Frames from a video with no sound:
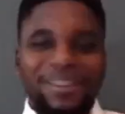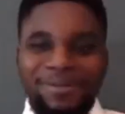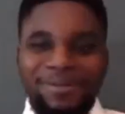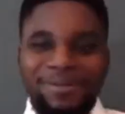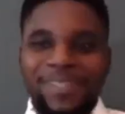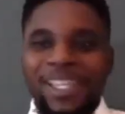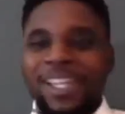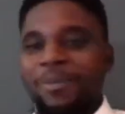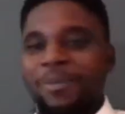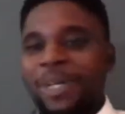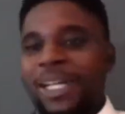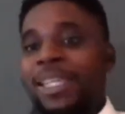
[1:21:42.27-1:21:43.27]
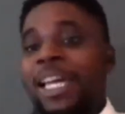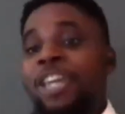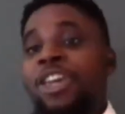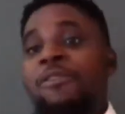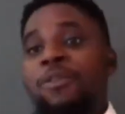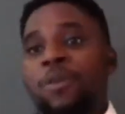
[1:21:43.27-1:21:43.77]
take it. Bye.
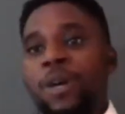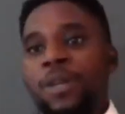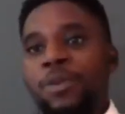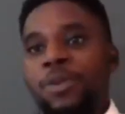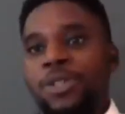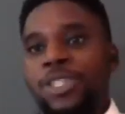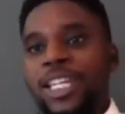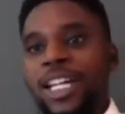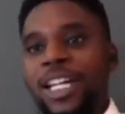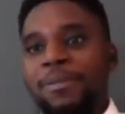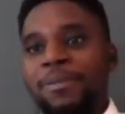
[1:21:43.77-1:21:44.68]
Thank you, everyone who's